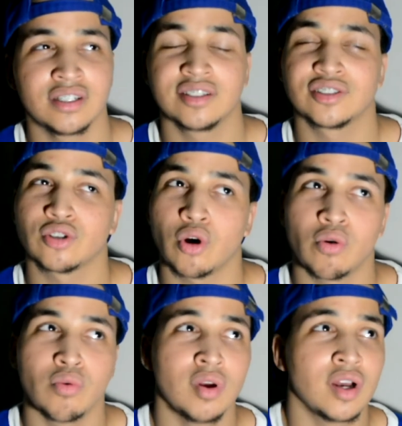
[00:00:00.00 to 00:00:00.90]

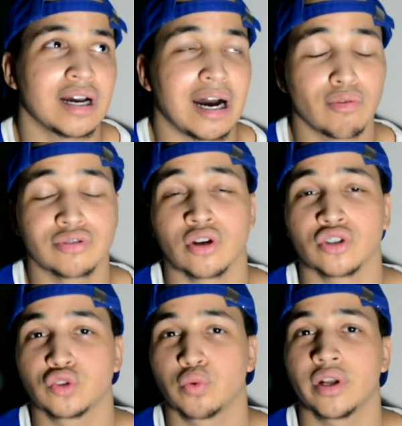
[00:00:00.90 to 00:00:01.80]
So, I was
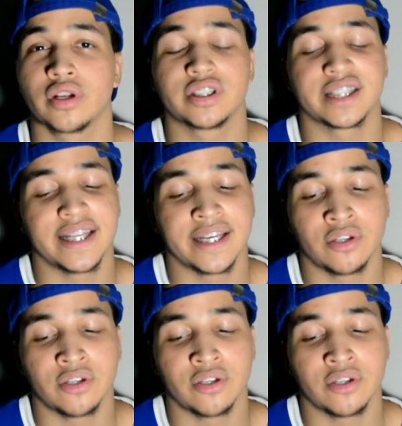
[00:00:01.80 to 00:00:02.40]
on Twitter today,